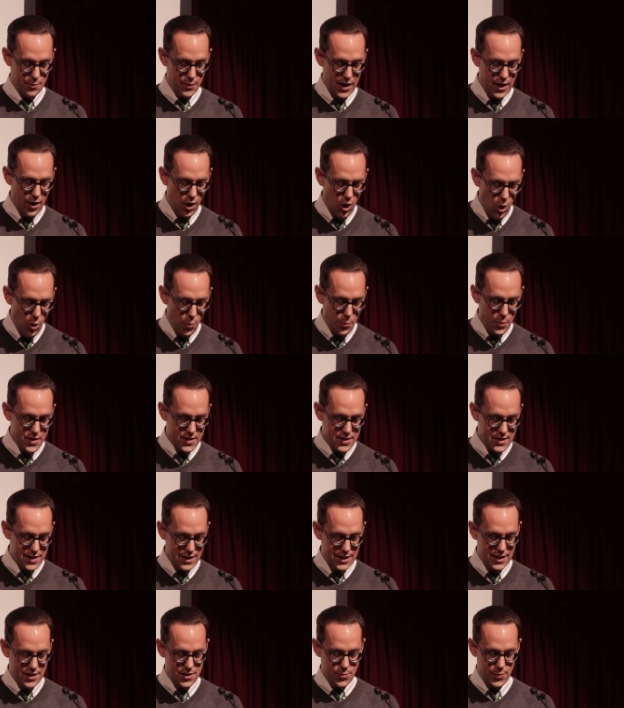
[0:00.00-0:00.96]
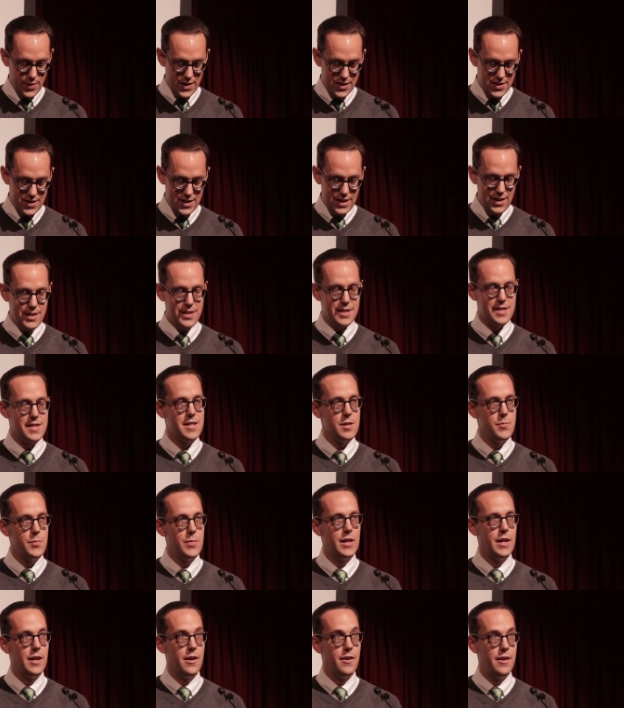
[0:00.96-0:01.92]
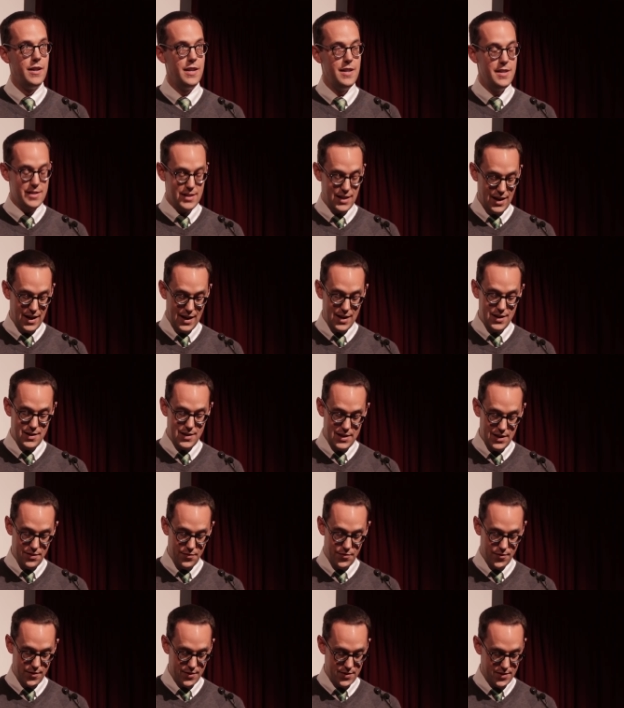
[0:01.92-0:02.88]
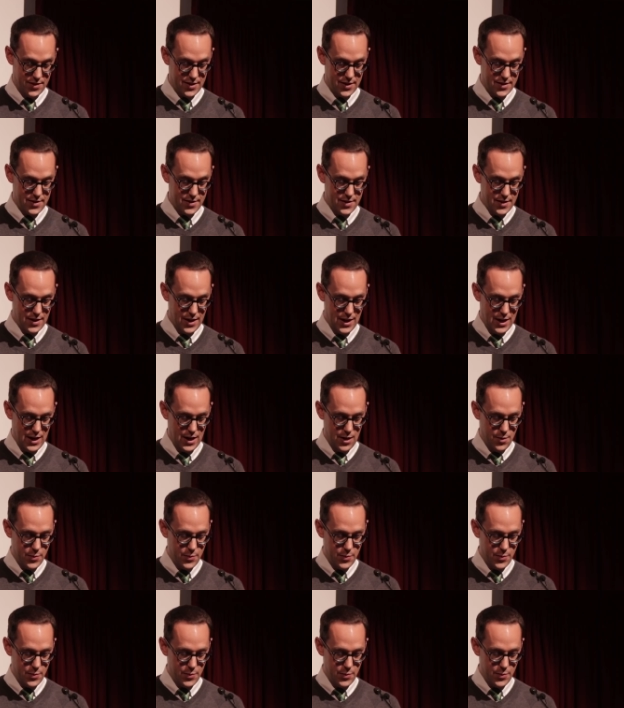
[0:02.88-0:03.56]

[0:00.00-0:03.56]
My hope is that as we see the similarities and differences